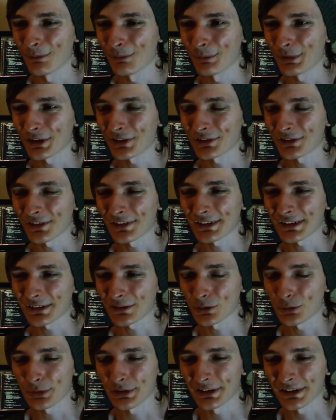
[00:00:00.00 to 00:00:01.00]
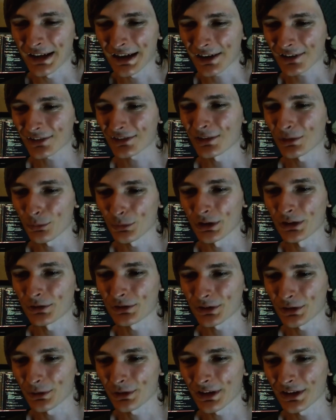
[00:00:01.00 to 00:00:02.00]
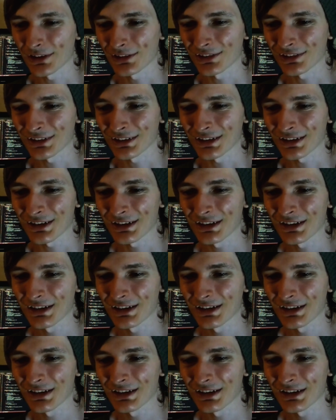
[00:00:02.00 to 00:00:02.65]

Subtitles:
because I think it would be an excellent way of showcasing